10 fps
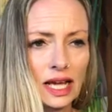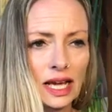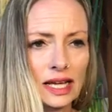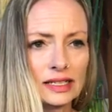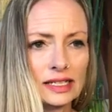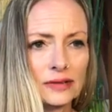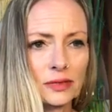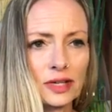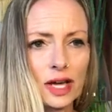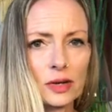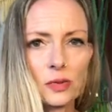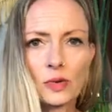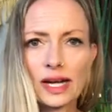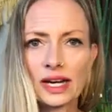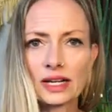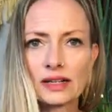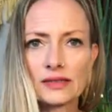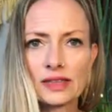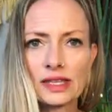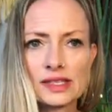And if we're not aware
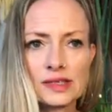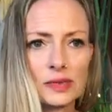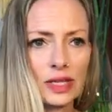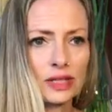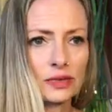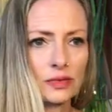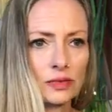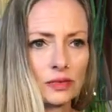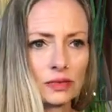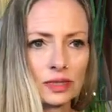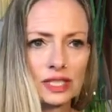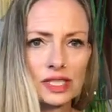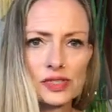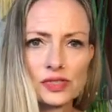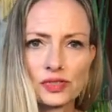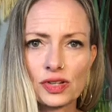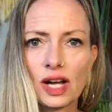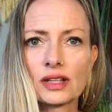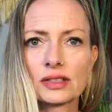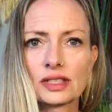of this, we can really
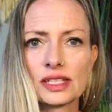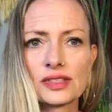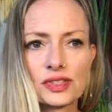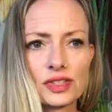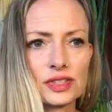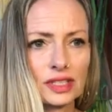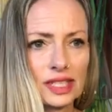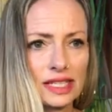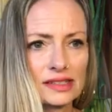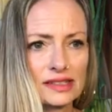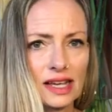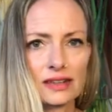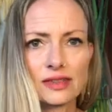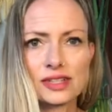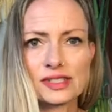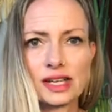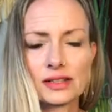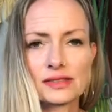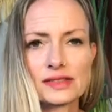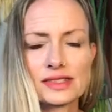struggle internally inside of
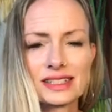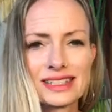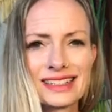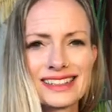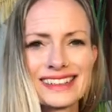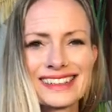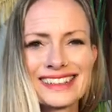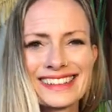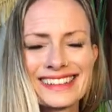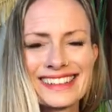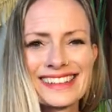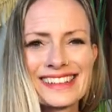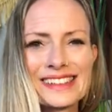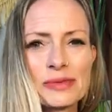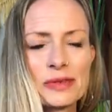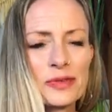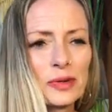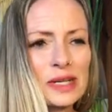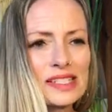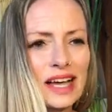ourselves. So before
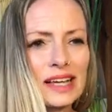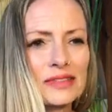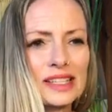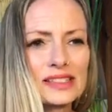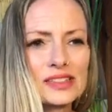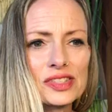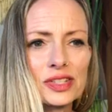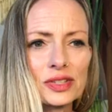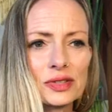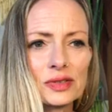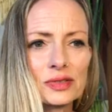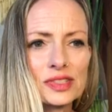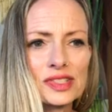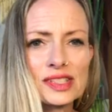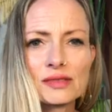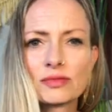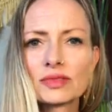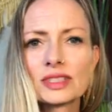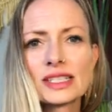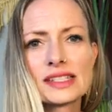we dive into just a
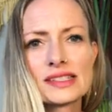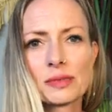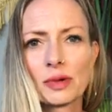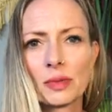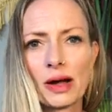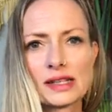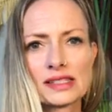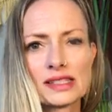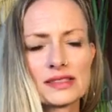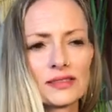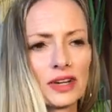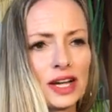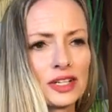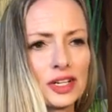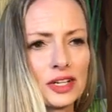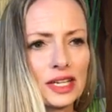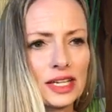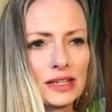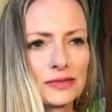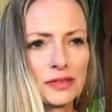really simple process for
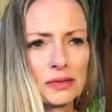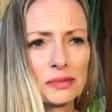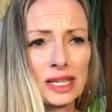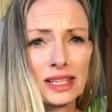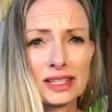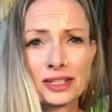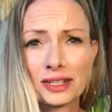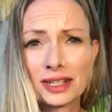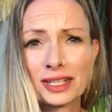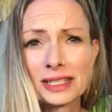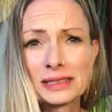unhooking from being your